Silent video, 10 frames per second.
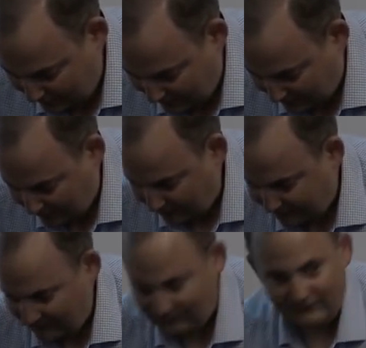this. Life
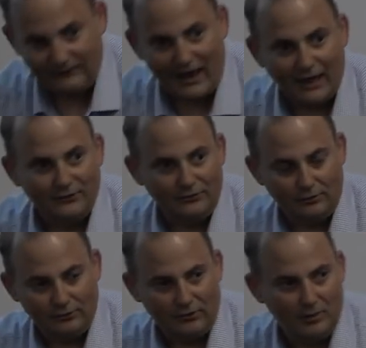saving fact
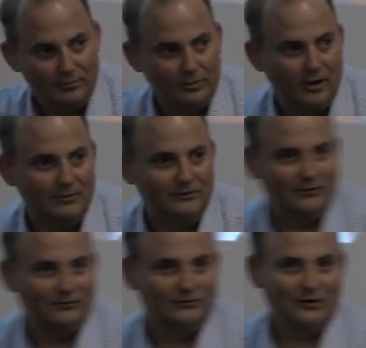don't drop a bomb in
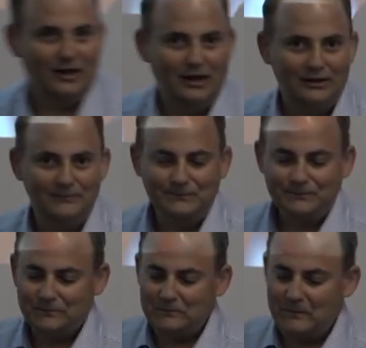front of your head.
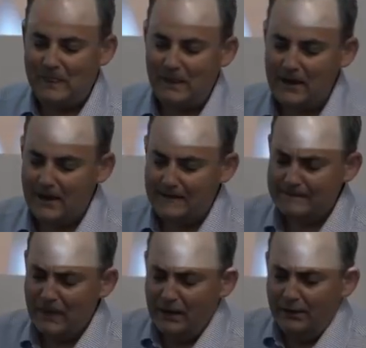
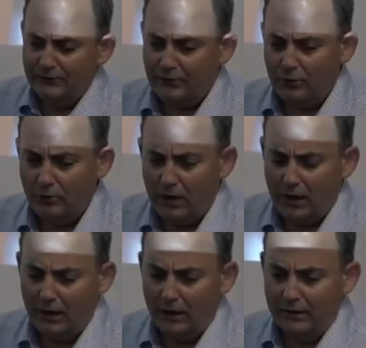Um, so,
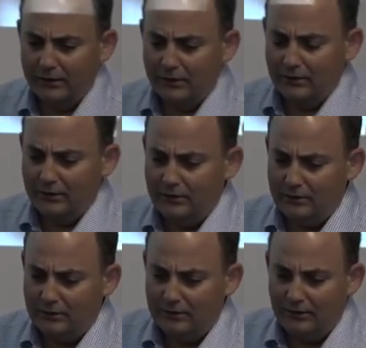uh,
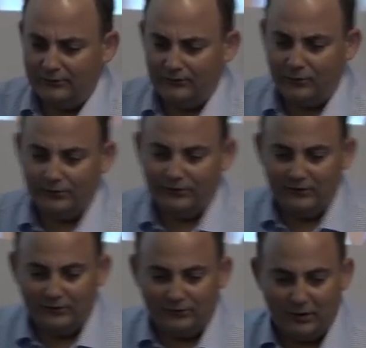this, of course,
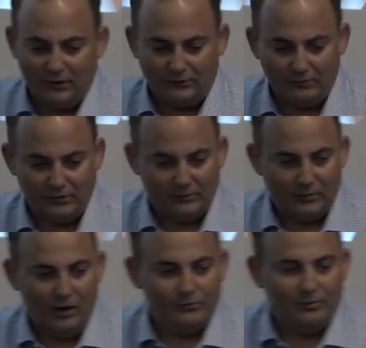didn't dissuade us from building
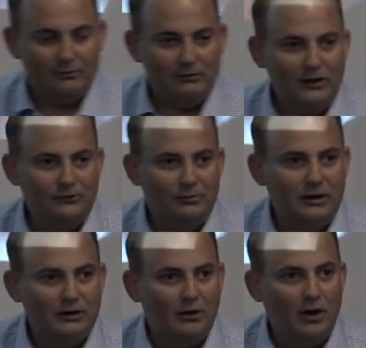bombs, but we realized we
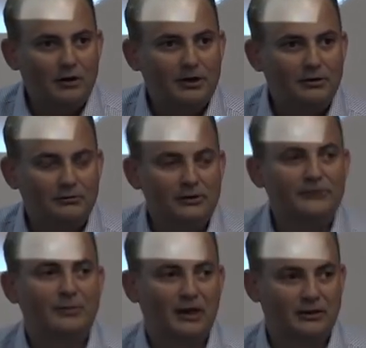needed an automated
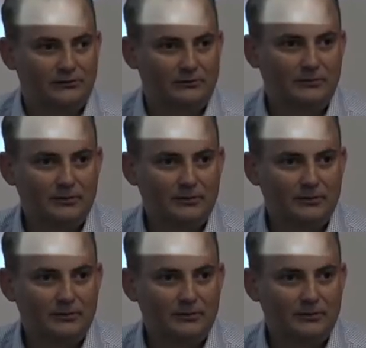release mechanism.